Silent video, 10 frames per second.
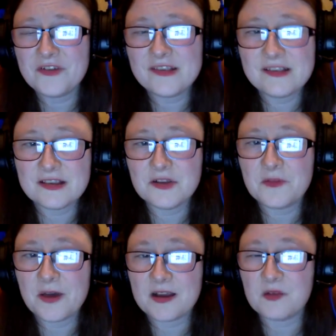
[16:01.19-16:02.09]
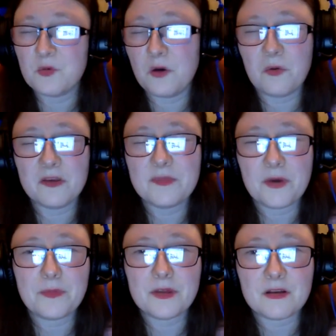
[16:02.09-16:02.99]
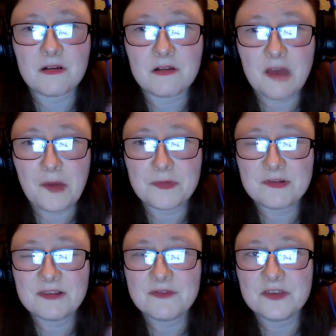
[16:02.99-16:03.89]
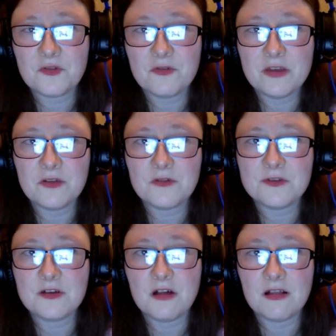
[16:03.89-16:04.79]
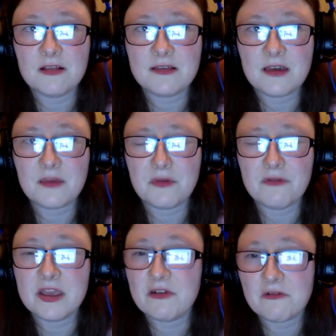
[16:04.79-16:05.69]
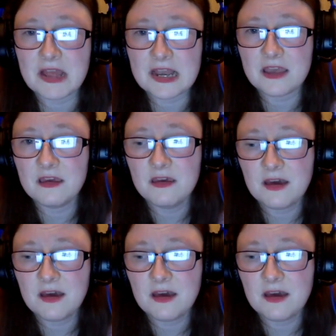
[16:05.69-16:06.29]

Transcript: interesting to look back at what was popular. Um, a Victorian author called uh, Marie Corelli.